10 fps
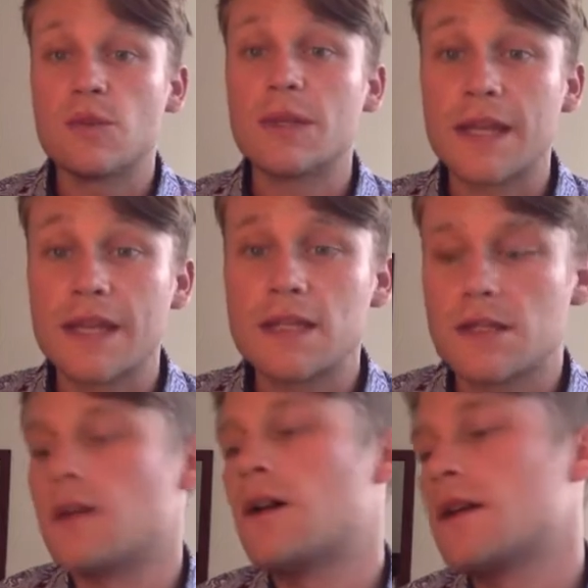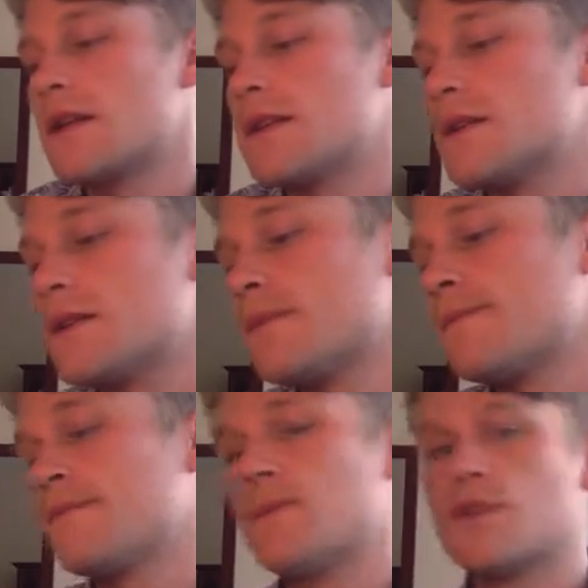relate to the audiences.
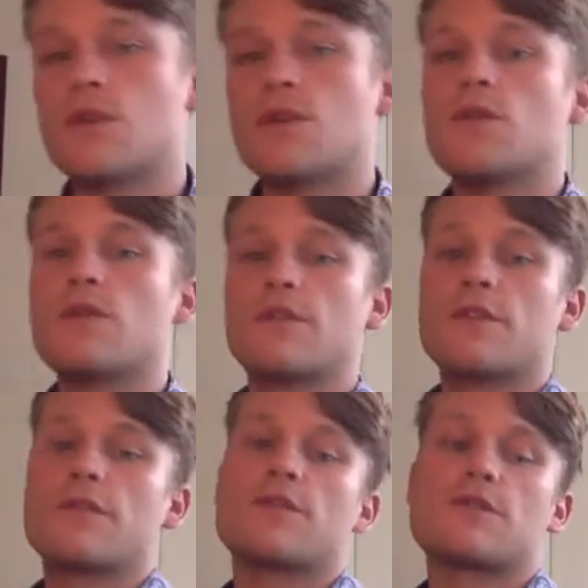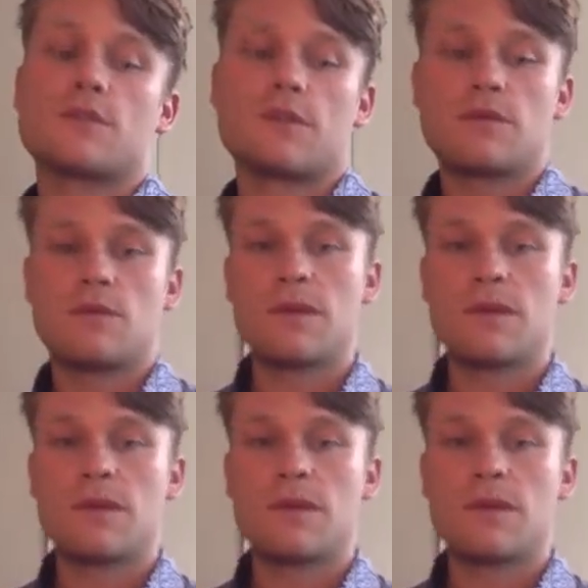So for the first one,